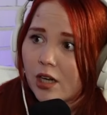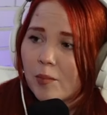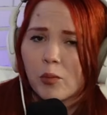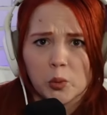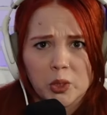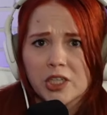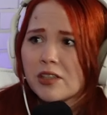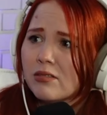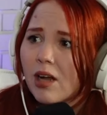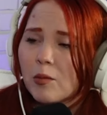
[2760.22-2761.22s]
I'm
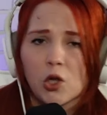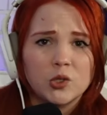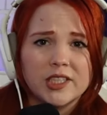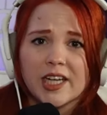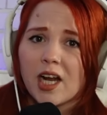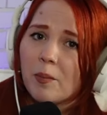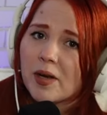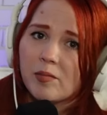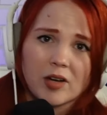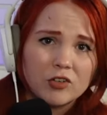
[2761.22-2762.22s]
bored. I'm closing it up and
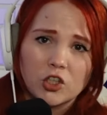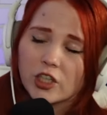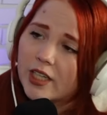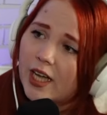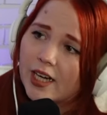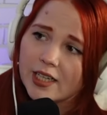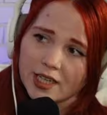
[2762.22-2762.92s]
I'm never looking at it